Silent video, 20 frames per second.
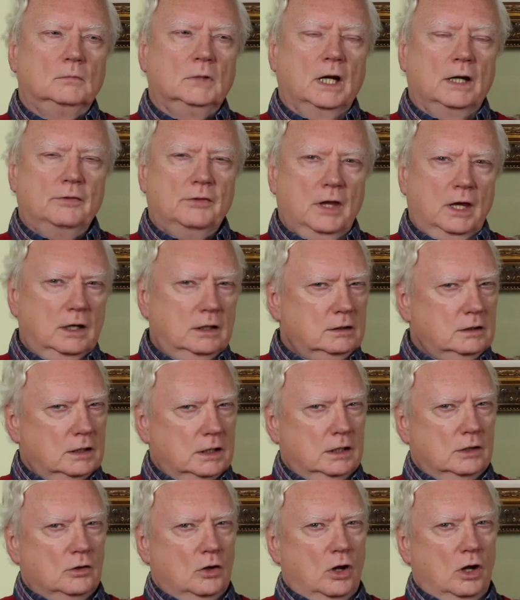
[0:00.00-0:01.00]
and then
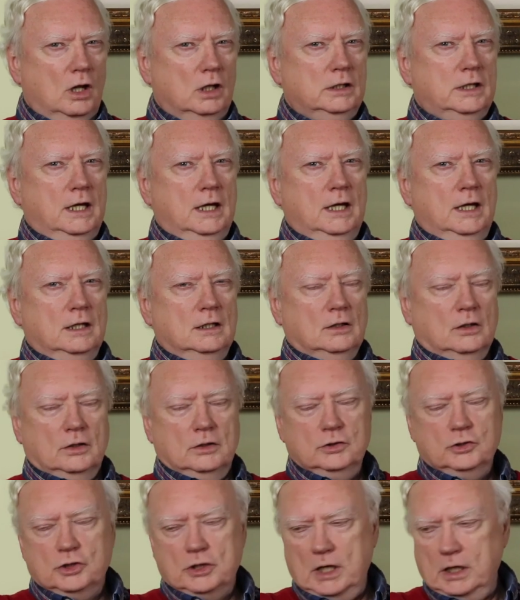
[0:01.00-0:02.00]
in halting
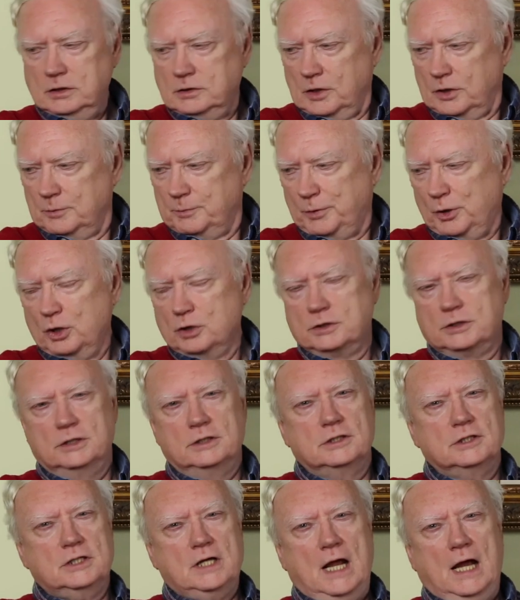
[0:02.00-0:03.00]
English said to the
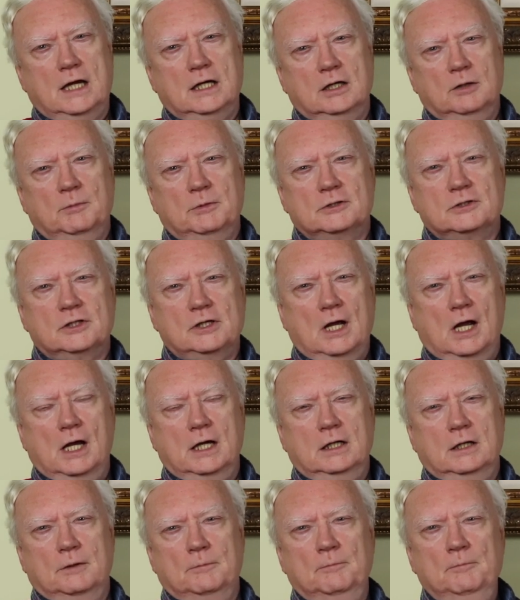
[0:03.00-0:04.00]
person standing
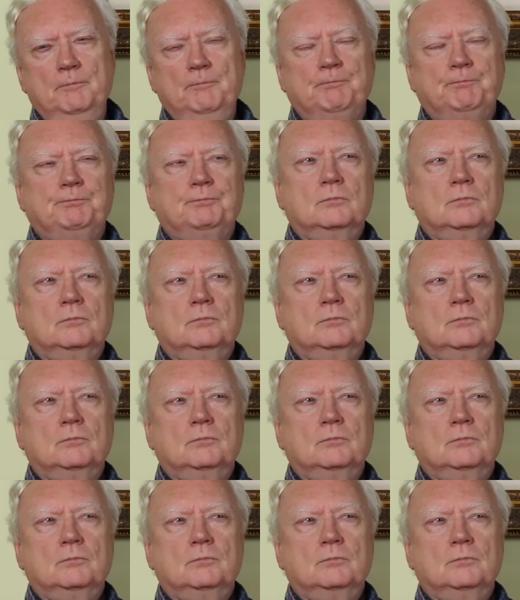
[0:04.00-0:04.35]
beside him,